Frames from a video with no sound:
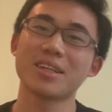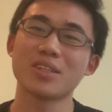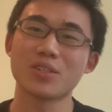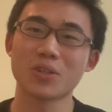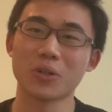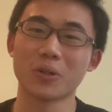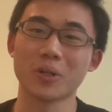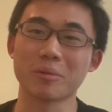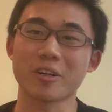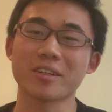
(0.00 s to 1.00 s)
So
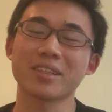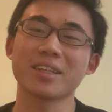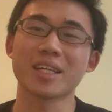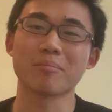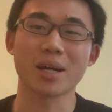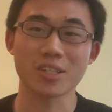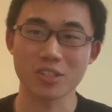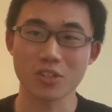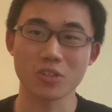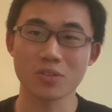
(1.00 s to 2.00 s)
I'm currently a
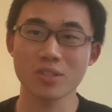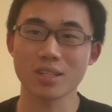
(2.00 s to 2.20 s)
master's student